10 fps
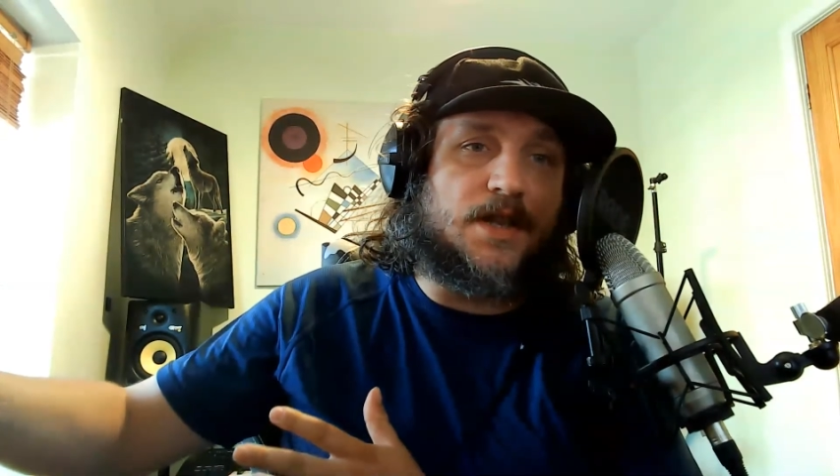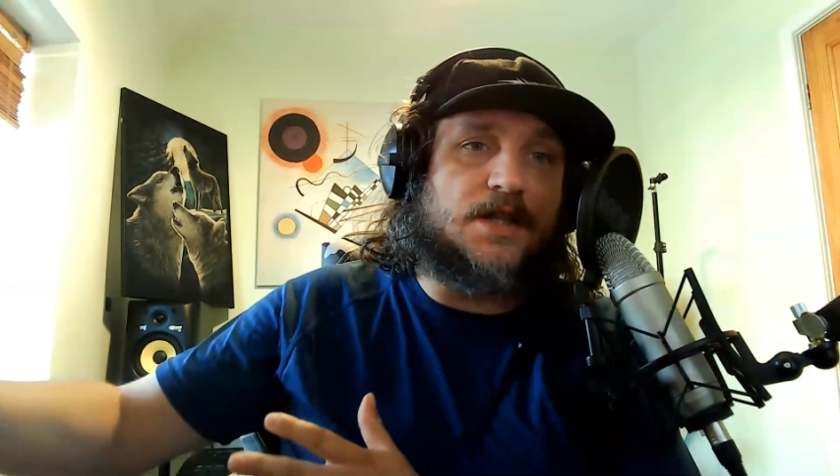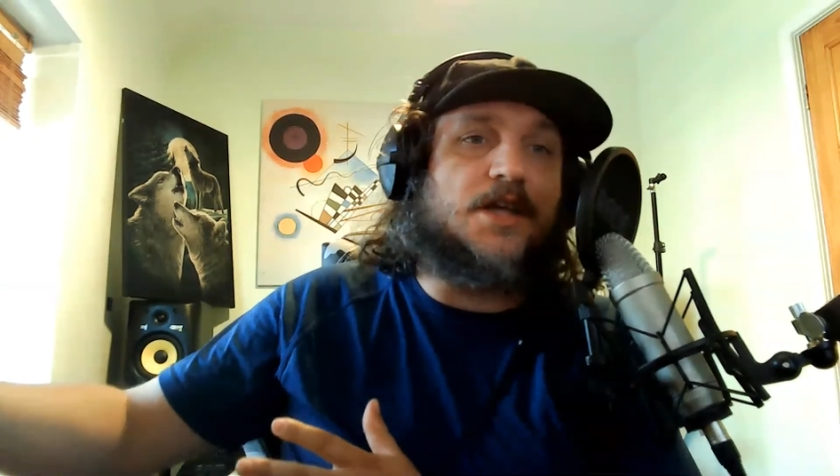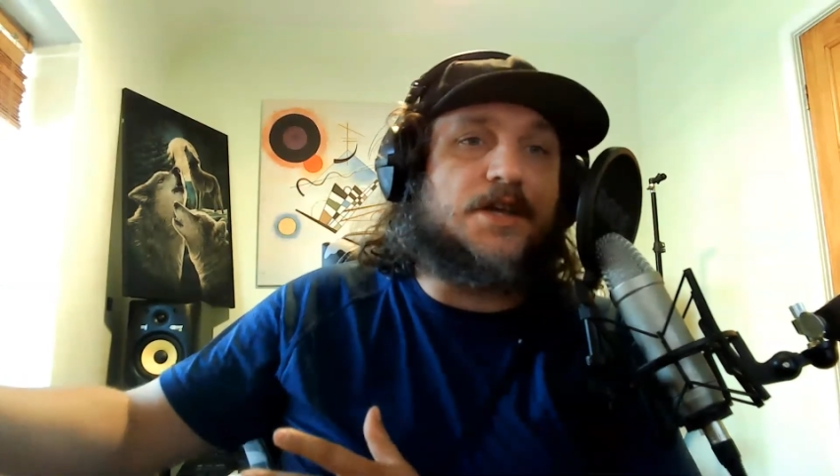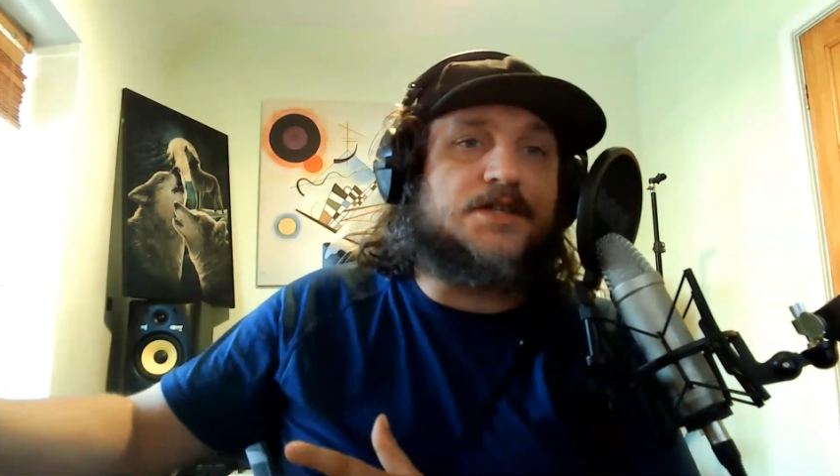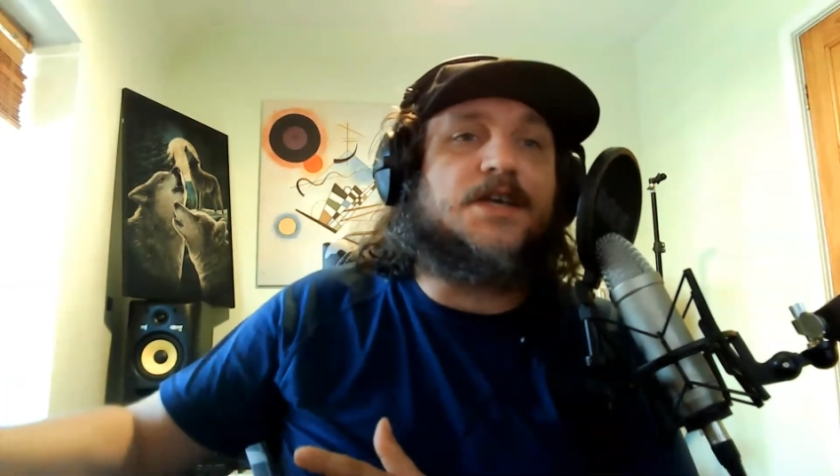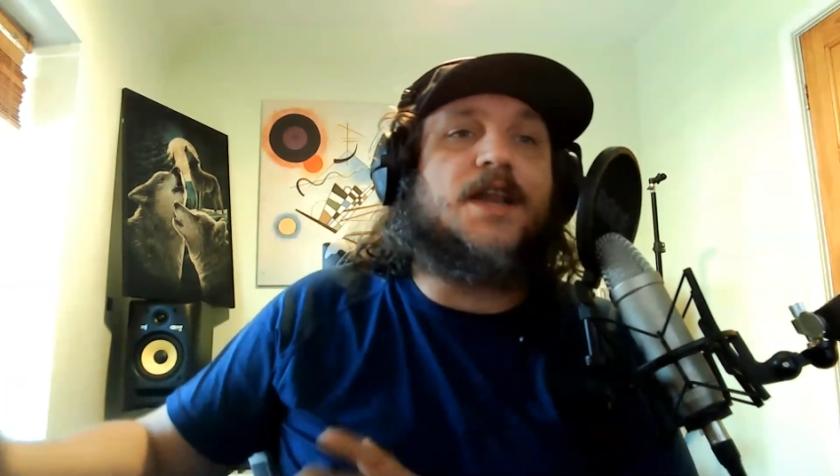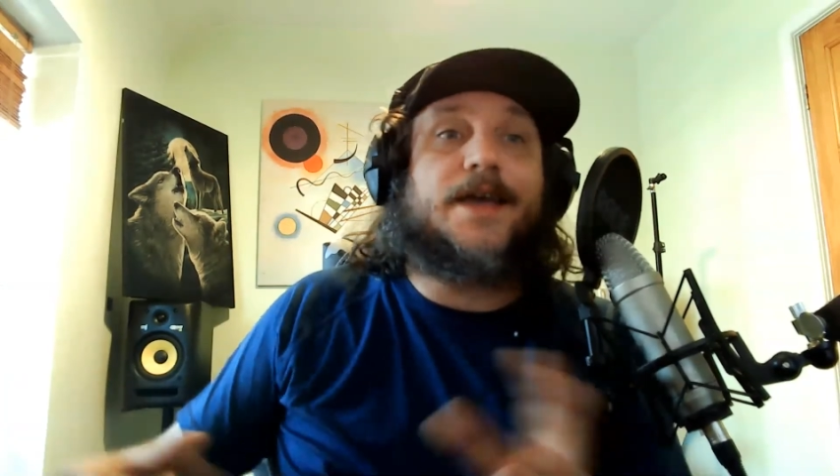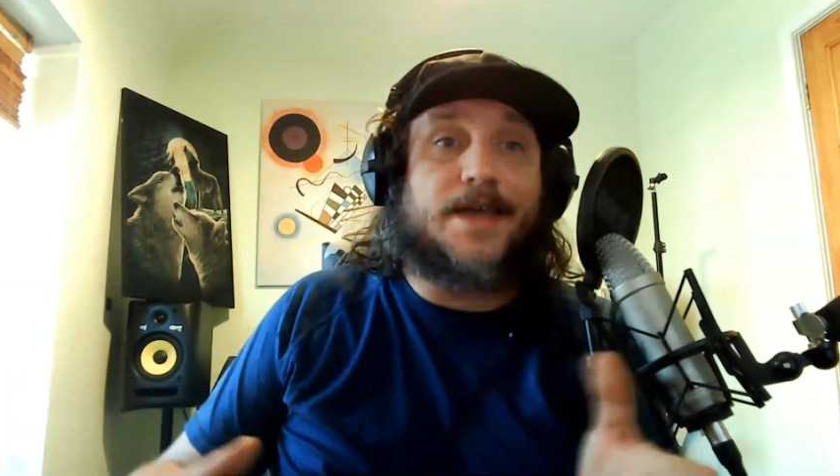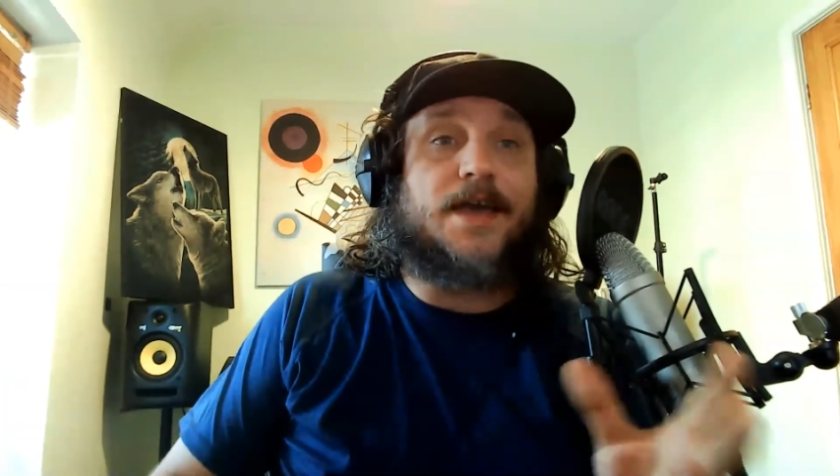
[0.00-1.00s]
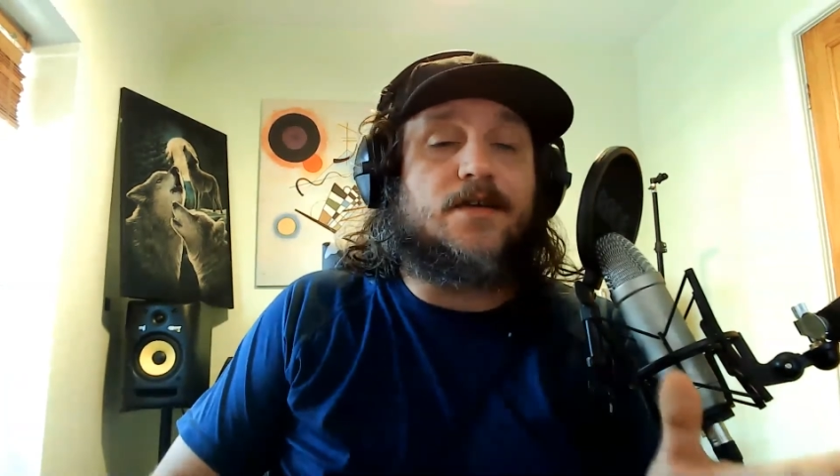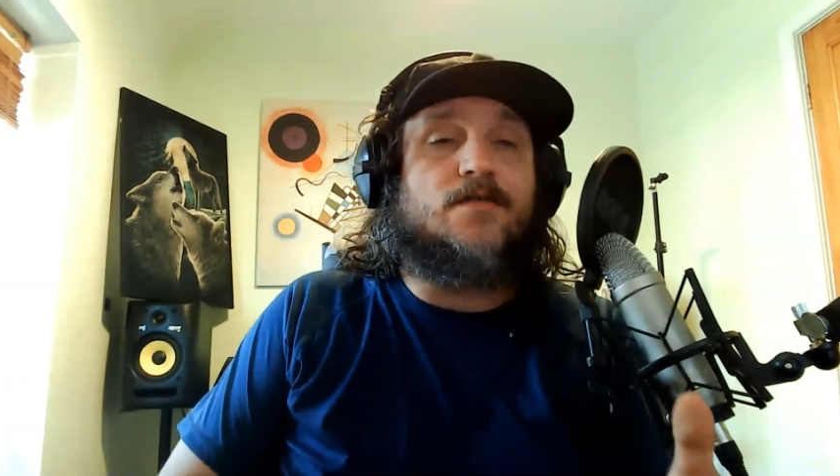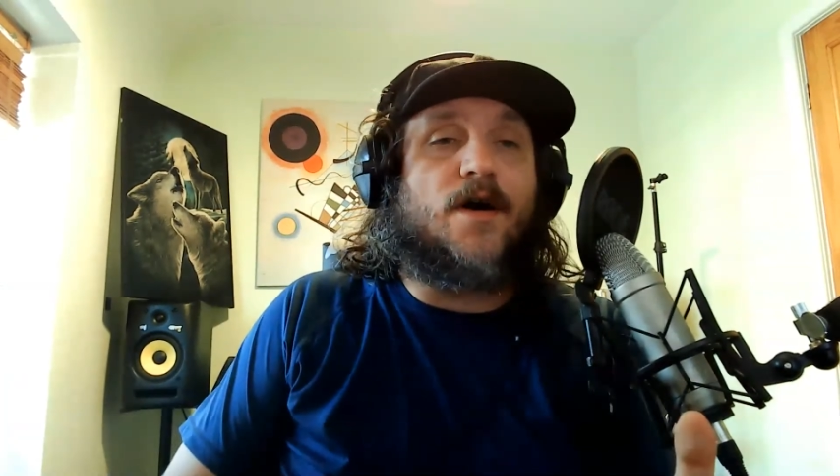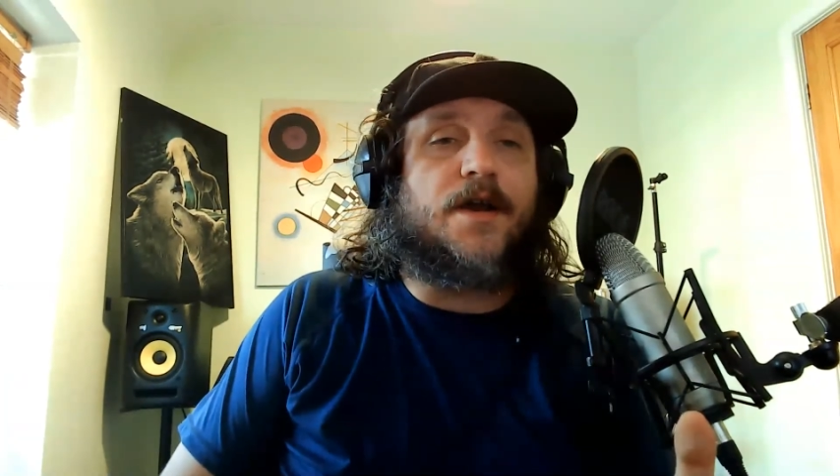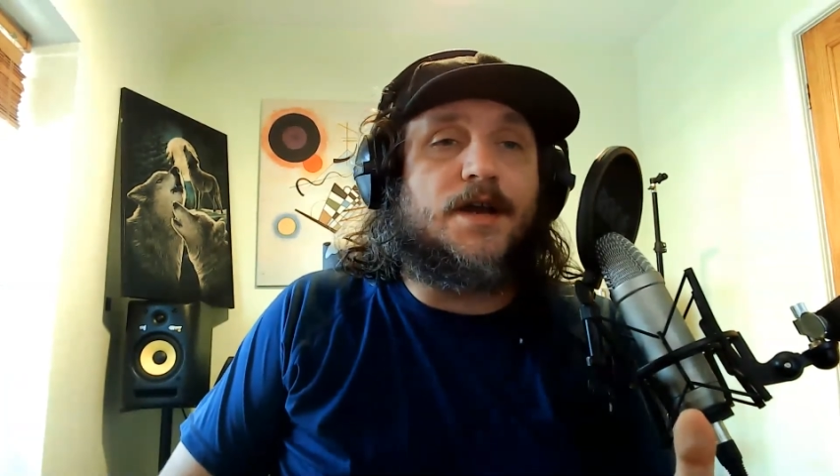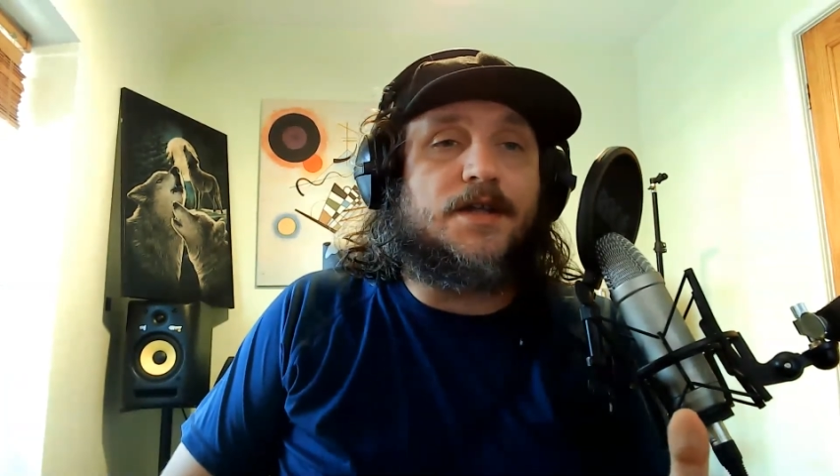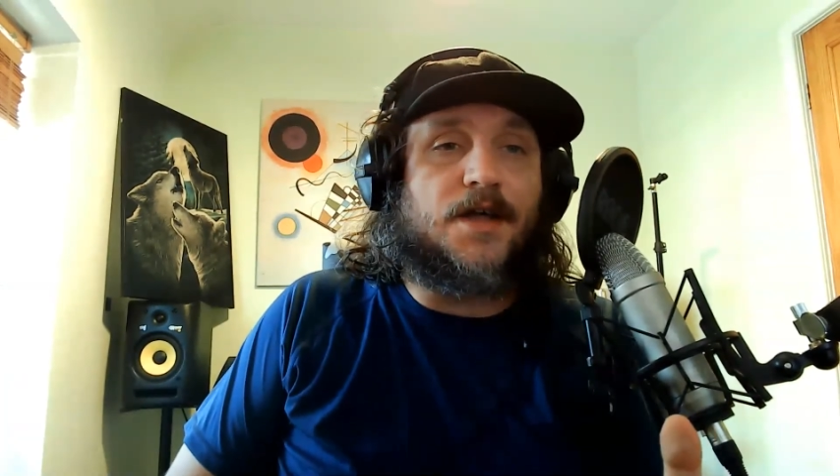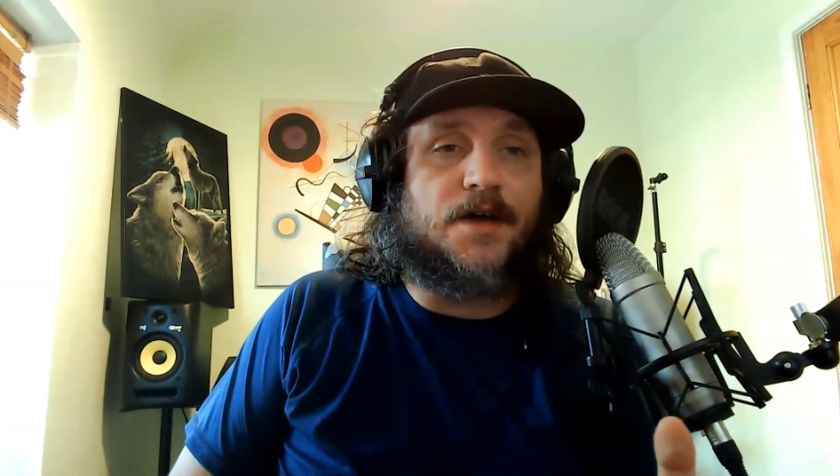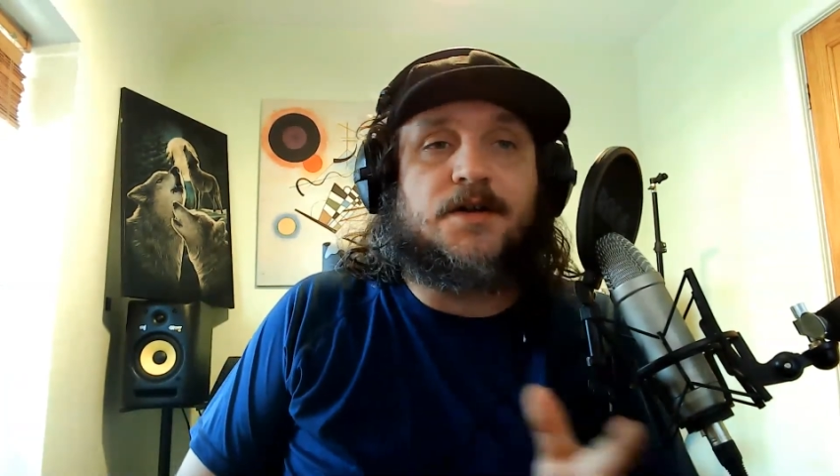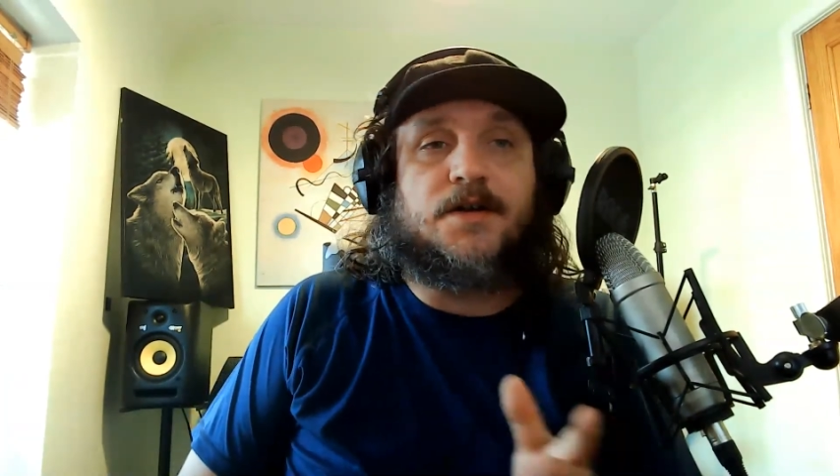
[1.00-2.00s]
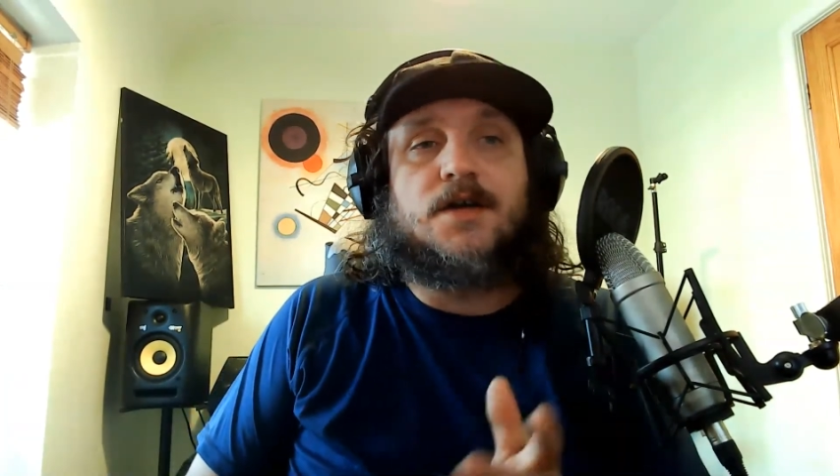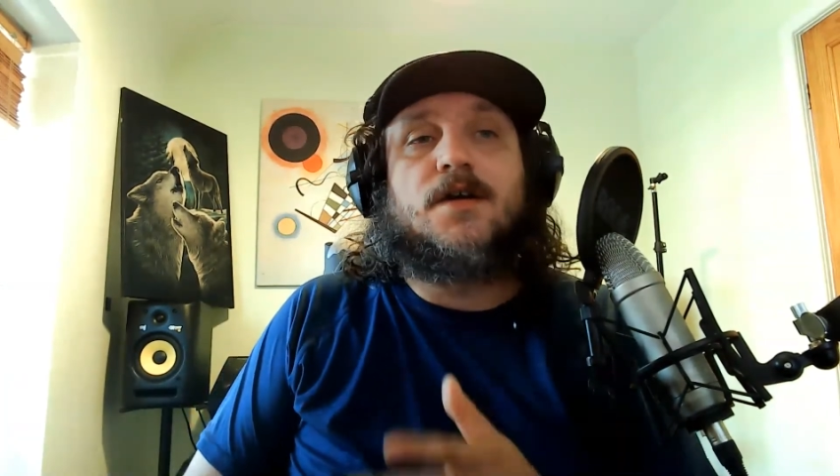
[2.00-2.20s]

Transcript: leader say like, yeah, you are a leader,